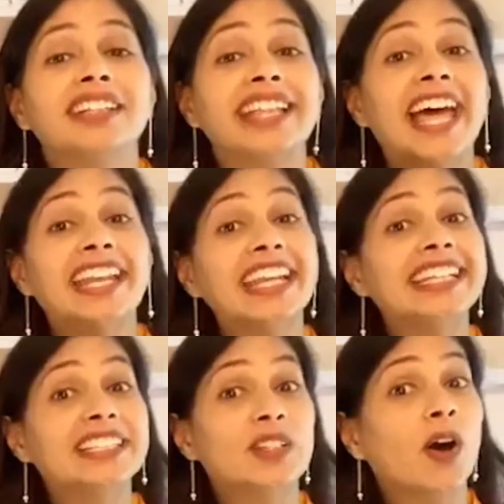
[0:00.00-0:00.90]
Then
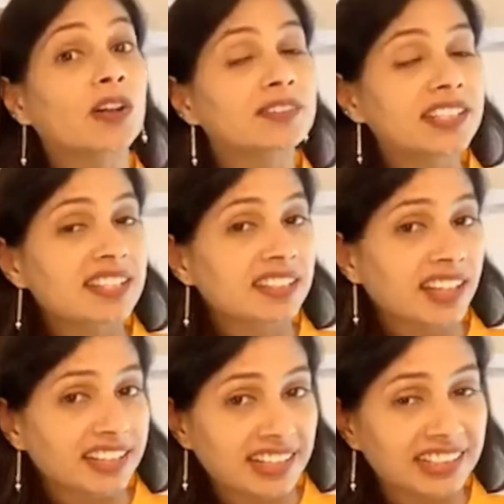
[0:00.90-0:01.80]
it is always in
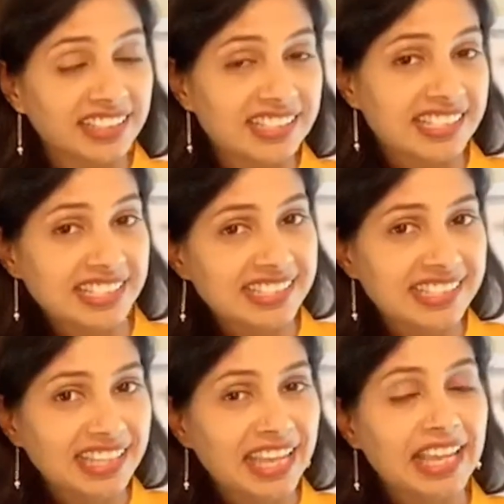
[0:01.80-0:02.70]
the Italian
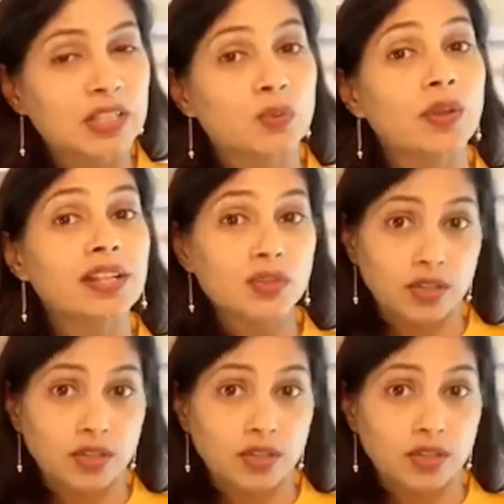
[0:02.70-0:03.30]
seasoning as well.